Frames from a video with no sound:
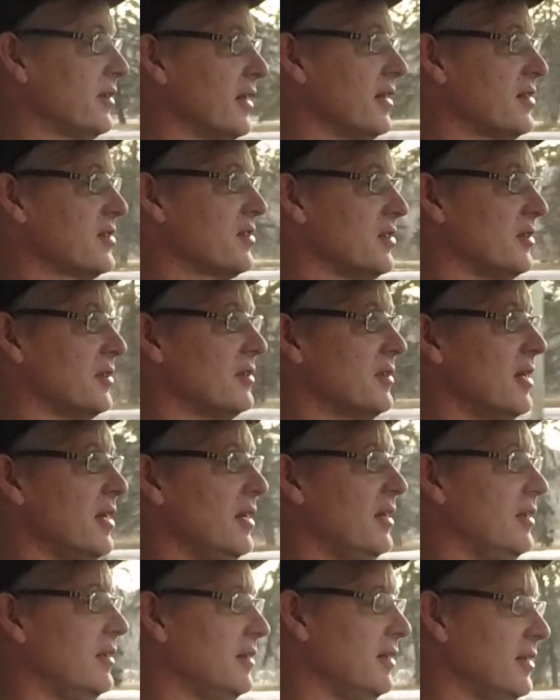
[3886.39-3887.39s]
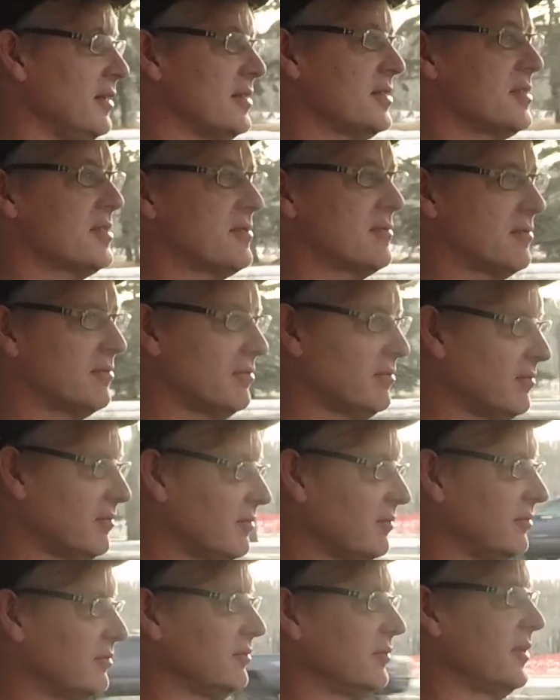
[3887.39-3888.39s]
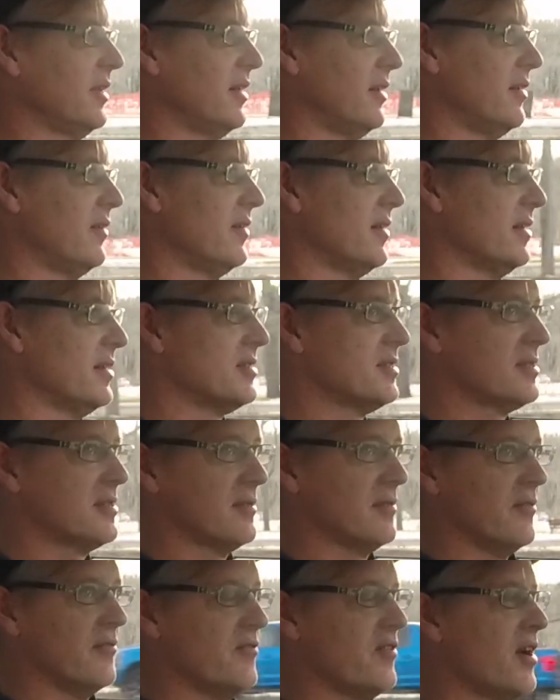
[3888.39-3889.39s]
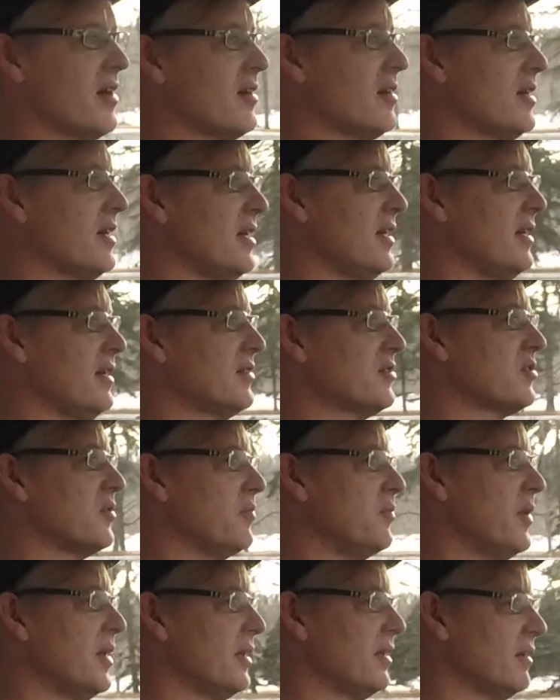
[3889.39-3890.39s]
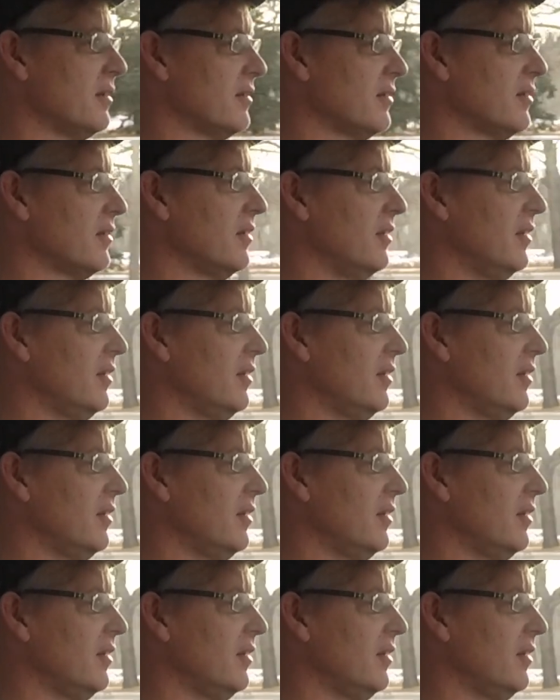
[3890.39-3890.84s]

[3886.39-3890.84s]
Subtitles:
Okay, so it's, you know, it's very intermittent,